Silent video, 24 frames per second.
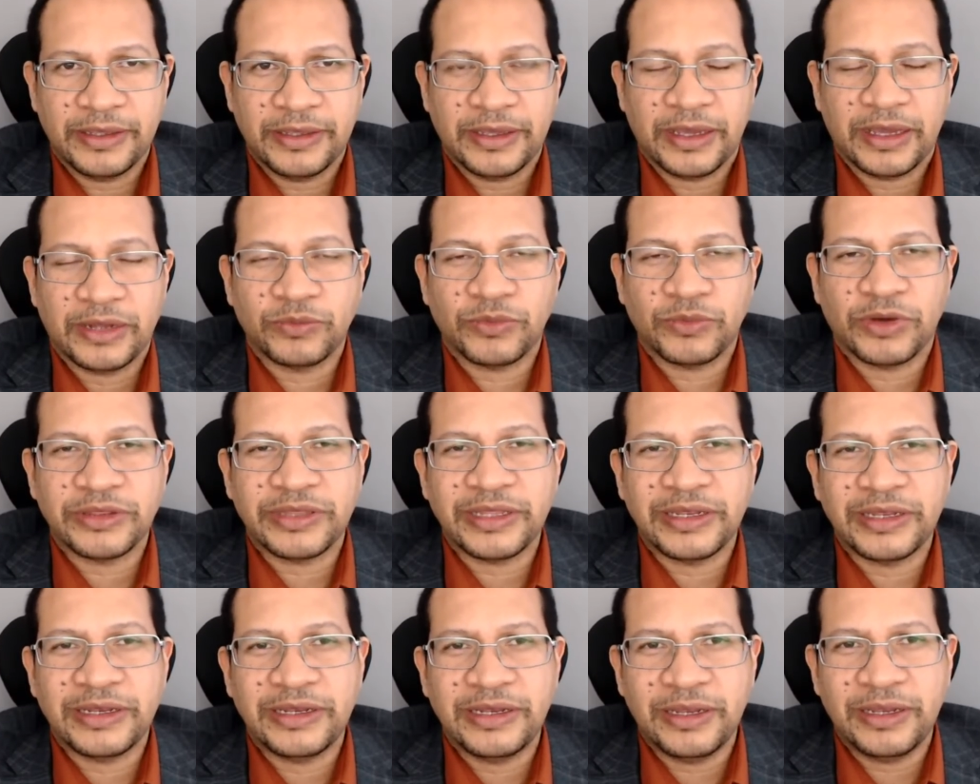and what
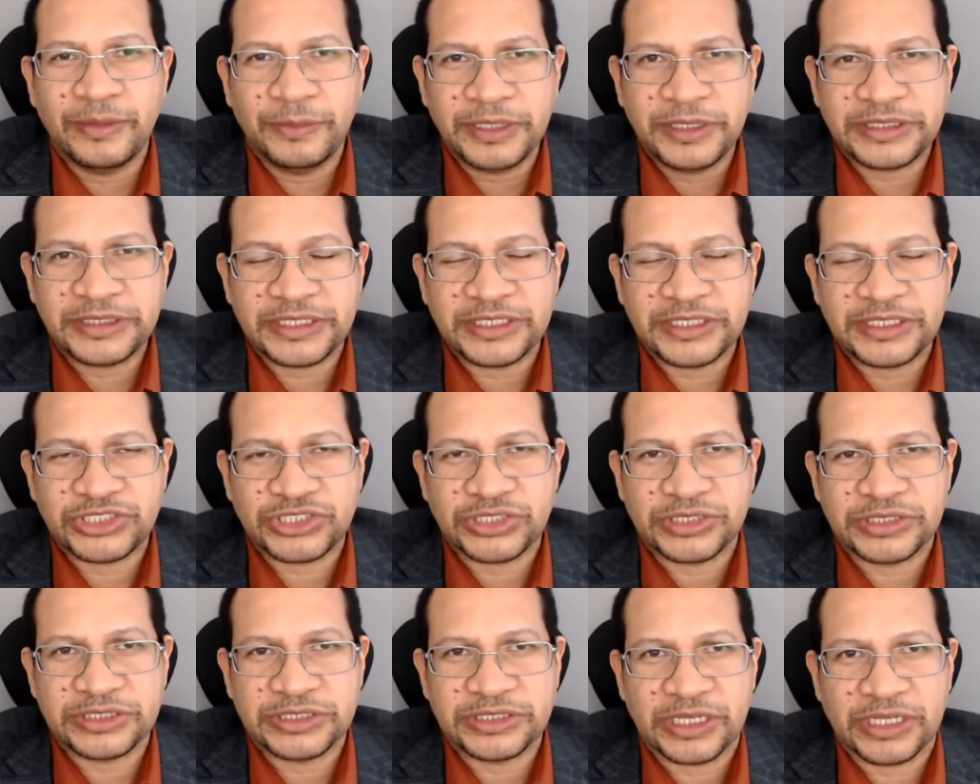the
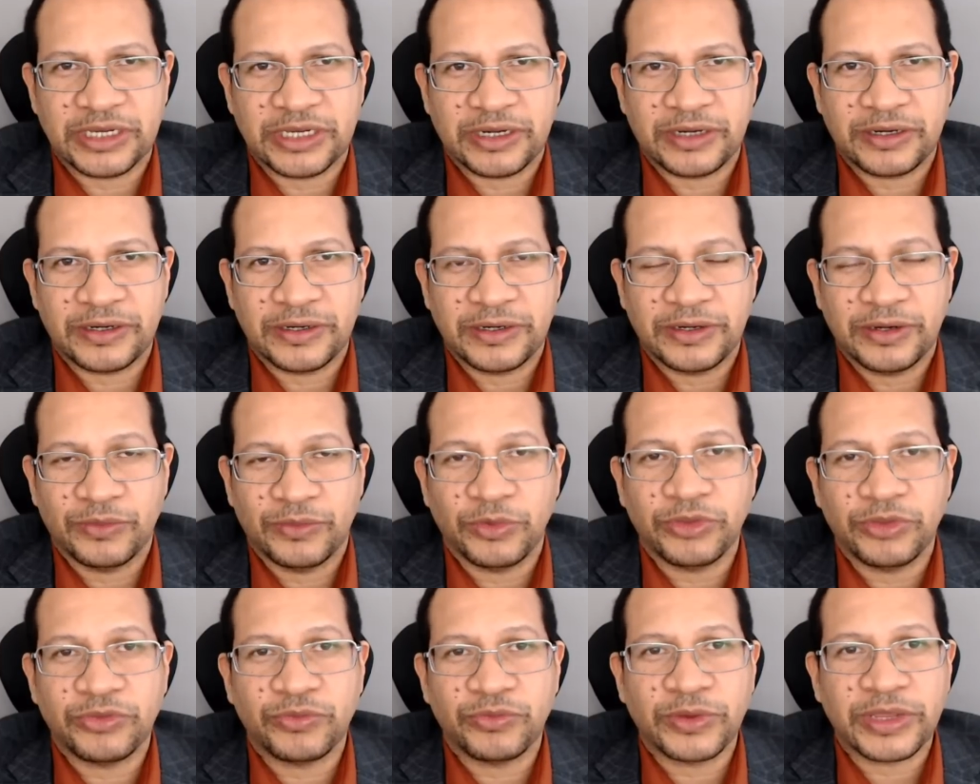limitations are
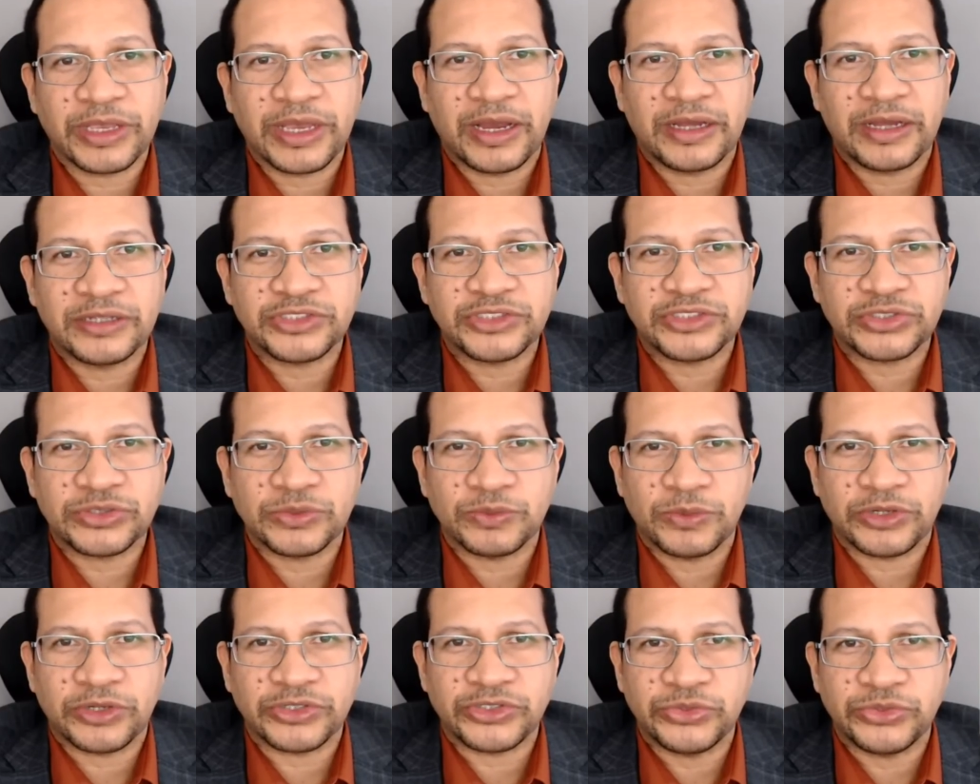with regards to
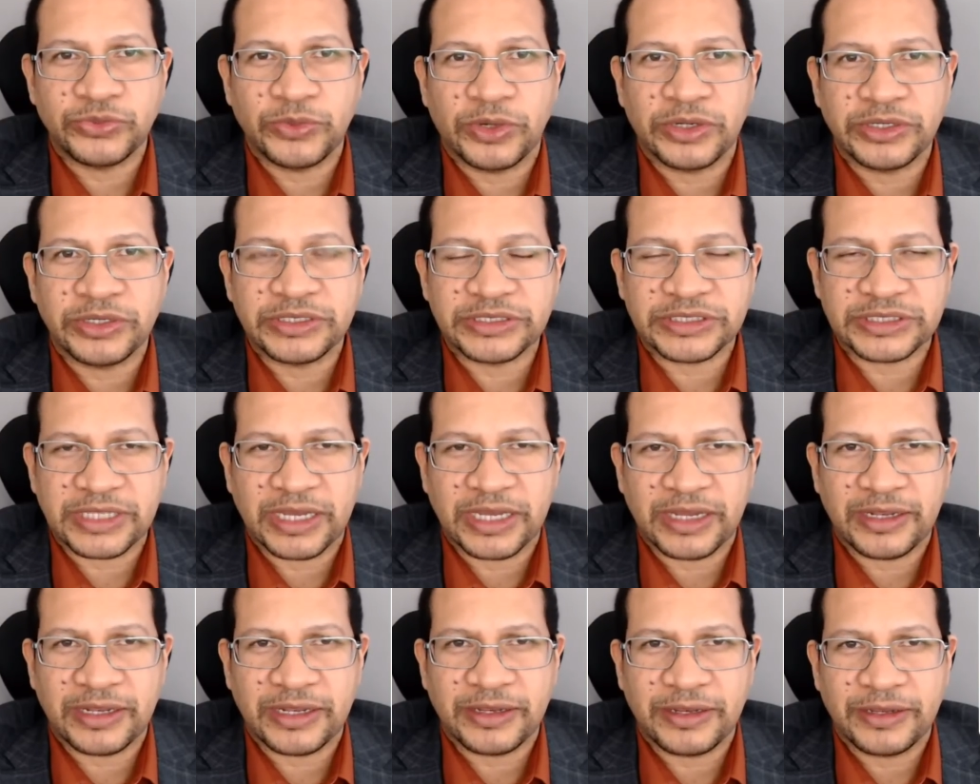what you
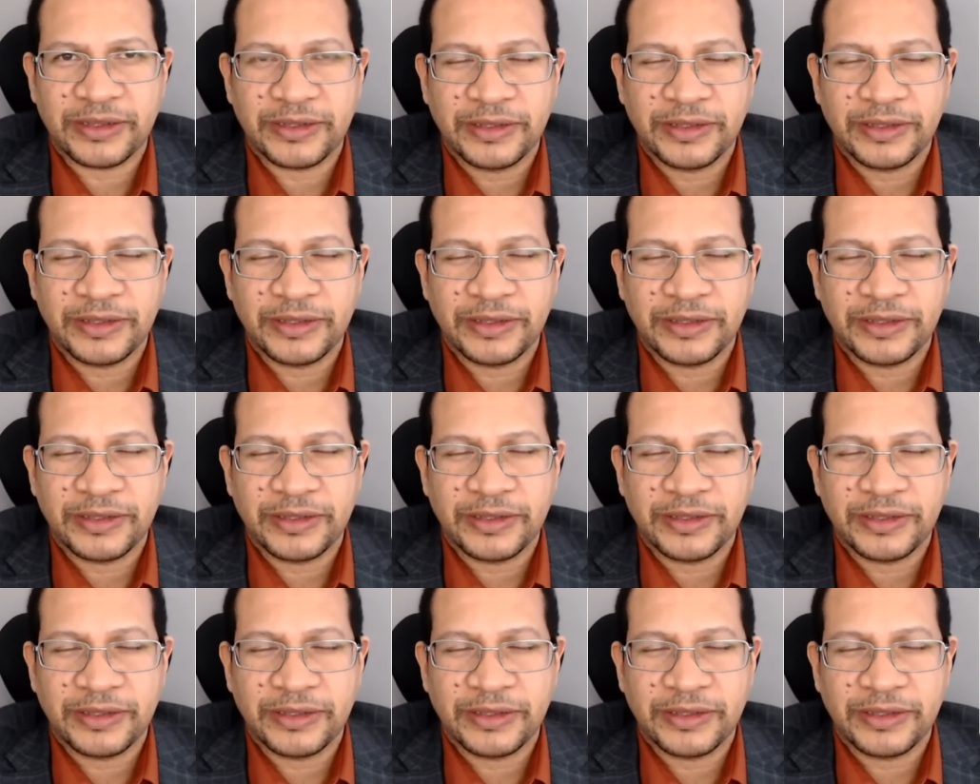understand.